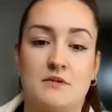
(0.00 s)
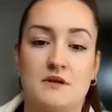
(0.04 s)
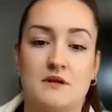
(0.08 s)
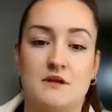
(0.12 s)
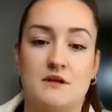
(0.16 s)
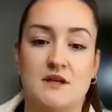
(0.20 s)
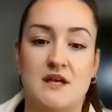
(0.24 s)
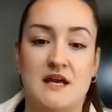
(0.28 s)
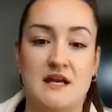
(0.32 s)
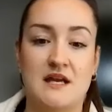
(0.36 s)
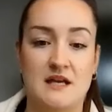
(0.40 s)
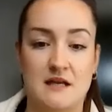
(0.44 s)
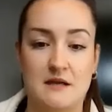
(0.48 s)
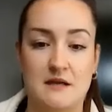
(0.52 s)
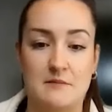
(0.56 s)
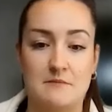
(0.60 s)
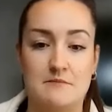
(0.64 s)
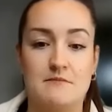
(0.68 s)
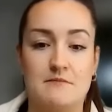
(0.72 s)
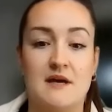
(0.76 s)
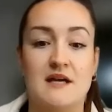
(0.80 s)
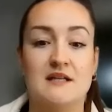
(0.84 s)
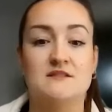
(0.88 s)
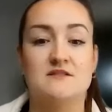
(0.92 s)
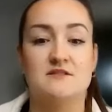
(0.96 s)
gaining
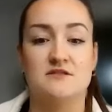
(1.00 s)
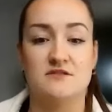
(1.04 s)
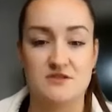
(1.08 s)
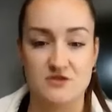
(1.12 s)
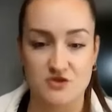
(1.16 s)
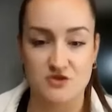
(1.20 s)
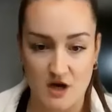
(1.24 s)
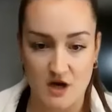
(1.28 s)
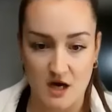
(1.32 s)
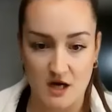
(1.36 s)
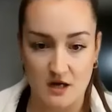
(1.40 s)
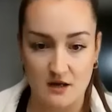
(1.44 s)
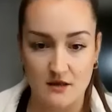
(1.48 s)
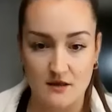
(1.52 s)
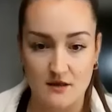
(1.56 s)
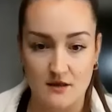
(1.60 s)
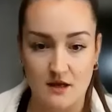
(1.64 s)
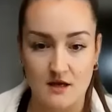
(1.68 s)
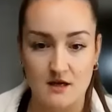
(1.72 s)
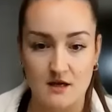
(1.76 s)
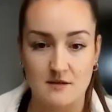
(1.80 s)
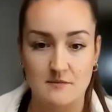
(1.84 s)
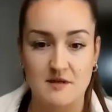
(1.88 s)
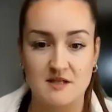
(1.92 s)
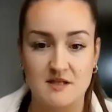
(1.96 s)
mental strength,
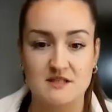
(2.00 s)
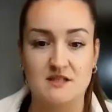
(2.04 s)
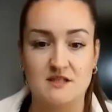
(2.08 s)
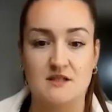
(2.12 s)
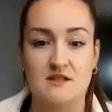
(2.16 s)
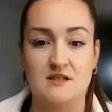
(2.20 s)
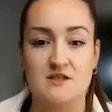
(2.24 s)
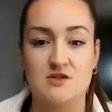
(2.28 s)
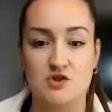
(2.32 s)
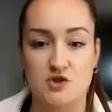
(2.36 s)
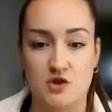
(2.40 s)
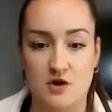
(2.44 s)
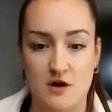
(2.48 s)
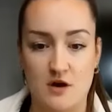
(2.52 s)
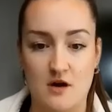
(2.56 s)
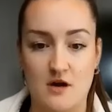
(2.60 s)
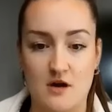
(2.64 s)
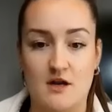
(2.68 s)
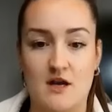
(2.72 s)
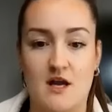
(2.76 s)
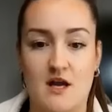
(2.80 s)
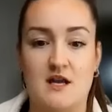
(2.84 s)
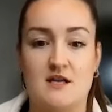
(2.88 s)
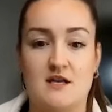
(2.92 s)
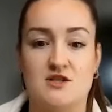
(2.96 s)
getting mentally strong
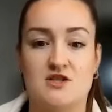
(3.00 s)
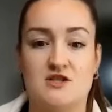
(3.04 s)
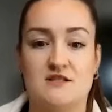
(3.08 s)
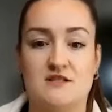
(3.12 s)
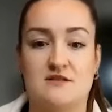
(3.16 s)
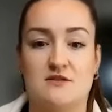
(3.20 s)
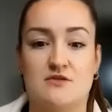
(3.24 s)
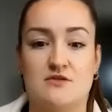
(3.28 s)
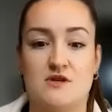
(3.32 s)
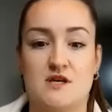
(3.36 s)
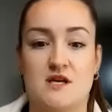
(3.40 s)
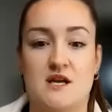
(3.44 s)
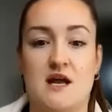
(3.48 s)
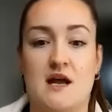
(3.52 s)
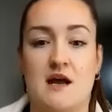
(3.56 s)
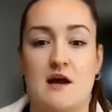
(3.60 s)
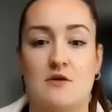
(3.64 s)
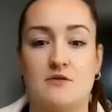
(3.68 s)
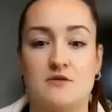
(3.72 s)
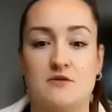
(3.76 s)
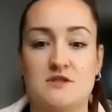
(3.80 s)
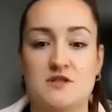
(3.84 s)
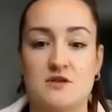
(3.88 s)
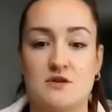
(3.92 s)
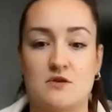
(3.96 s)
and just learning
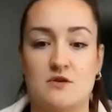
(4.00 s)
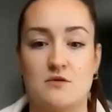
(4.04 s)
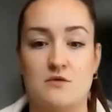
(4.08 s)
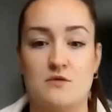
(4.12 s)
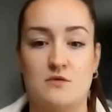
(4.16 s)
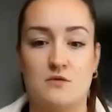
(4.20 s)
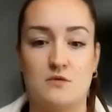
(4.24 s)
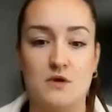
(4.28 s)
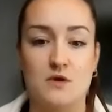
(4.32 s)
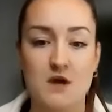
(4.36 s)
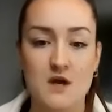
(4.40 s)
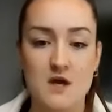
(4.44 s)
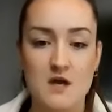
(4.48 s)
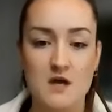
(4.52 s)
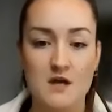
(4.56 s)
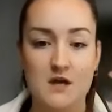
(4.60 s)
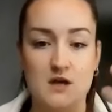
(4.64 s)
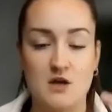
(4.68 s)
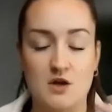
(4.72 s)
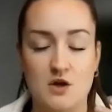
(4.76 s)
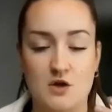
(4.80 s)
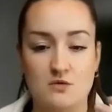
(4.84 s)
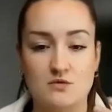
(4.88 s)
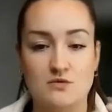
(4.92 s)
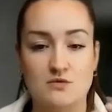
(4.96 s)
how to,
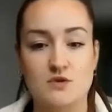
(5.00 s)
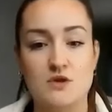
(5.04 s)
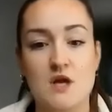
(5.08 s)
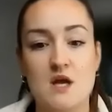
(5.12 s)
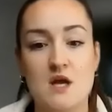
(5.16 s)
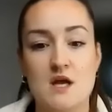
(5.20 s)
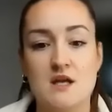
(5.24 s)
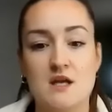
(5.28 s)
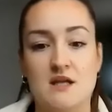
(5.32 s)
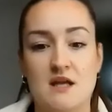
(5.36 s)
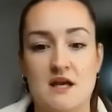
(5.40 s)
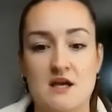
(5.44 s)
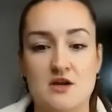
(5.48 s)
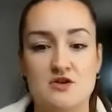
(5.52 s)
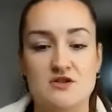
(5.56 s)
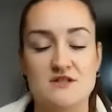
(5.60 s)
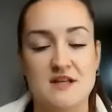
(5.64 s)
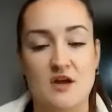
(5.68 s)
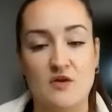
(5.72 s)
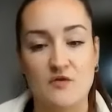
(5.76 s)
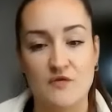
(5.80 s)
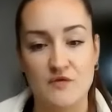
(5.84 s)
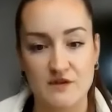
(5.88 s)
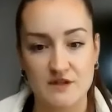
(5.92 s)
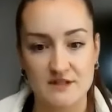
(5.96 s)
get
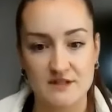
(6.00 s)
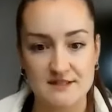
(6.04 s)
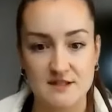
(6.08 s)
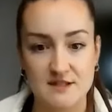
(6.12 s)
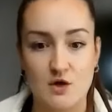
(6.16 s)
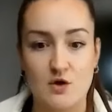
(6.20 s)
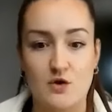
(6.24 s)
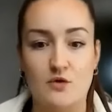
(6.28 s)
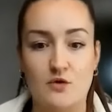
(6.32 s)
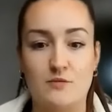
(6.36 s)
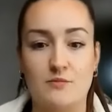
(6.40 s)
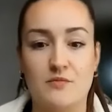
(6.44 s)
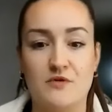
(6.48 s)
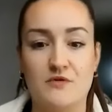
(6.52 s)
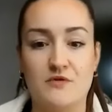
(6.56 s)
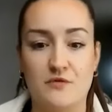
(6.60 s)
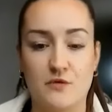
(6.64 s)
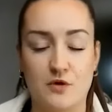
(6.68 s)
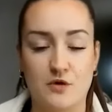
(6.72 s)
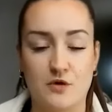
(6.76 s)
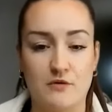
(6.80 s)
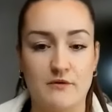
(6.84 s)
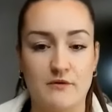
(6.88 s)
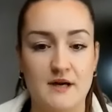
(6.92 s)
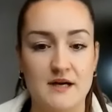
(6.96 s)
yourself in the zone
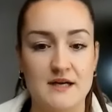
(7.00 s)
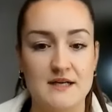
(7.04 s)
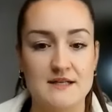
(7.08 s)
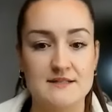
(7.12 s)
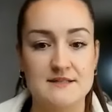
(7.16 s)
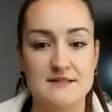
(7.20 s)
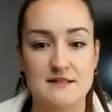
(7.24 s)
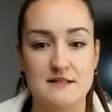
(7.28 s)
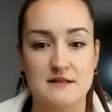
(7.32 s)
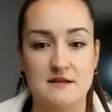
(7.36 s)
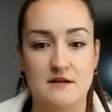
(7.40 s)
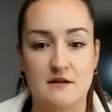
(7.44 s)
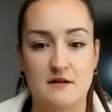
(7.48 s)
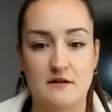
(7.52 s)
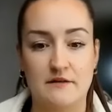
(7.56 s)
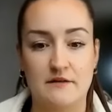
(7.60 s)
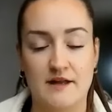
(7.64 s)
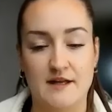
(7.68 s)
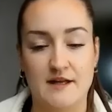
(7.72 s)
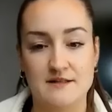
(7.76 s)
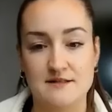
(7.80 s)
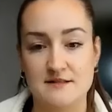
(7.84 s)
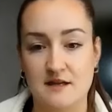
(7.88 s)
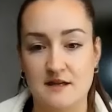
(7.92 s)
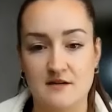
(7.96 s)
before a race and all of
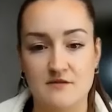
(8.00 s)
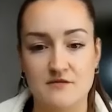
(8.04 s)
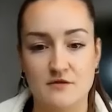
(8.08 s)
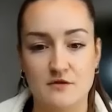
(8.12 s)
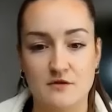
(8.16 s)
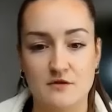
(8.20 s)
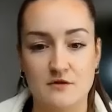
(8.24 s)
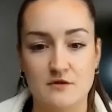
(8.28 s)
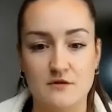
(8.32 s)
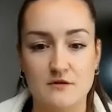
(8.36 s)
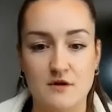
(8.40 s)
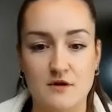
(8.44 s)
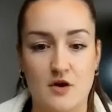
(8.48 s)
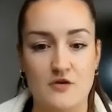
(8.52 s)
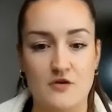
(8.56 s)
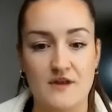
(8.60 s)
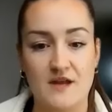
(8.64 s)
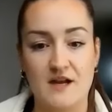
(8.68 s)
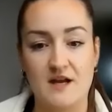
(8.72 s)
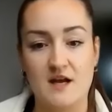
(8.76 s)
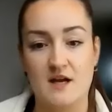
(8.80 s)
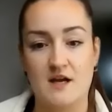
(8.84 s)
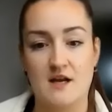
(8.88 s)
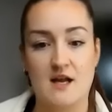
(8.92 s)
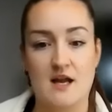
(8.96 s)
that stuff, or are they
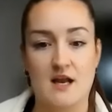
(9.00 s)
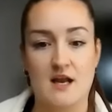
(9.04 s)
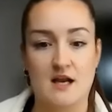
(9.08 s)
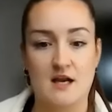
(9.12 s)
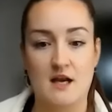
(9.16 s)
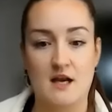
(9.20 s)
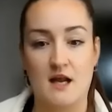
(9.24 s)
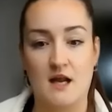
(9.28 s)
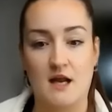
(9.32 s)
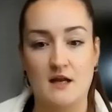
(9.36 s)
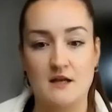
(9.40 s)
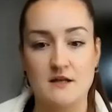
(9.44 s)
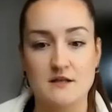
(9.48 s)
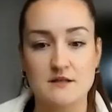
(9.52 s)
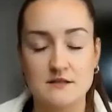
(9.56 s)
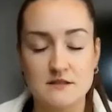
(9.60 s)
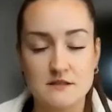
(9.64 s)
kind of hand in hand?